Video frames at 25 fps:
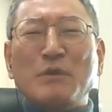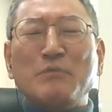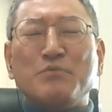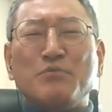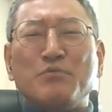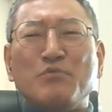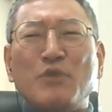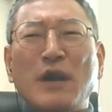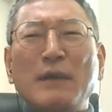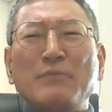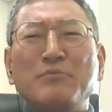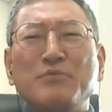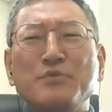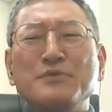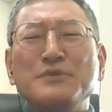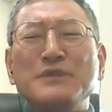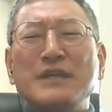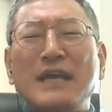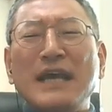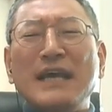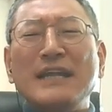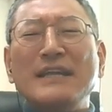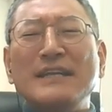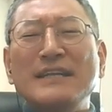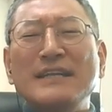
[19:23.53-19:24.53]

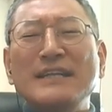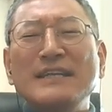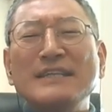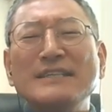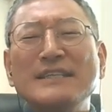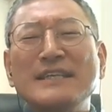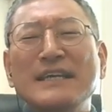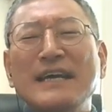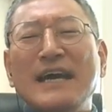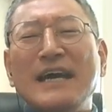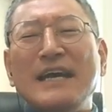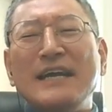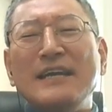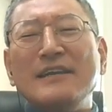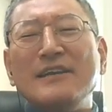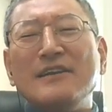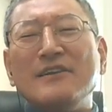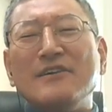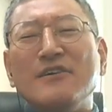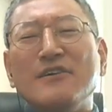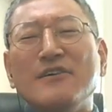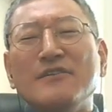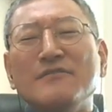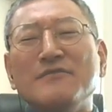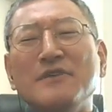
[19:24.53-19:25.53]
represent this kind
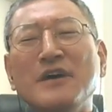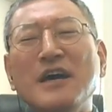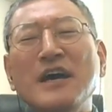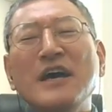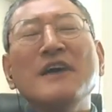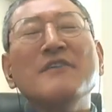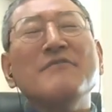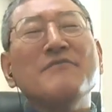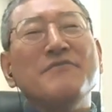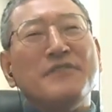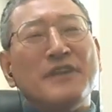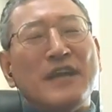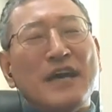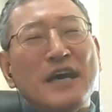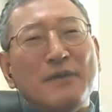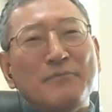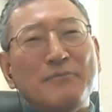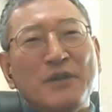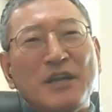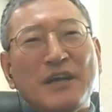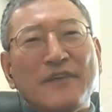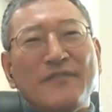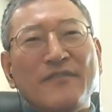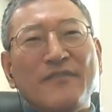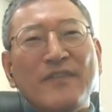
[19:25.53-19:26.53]
of
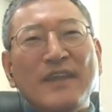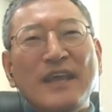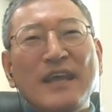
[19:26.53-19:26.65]
phenomena.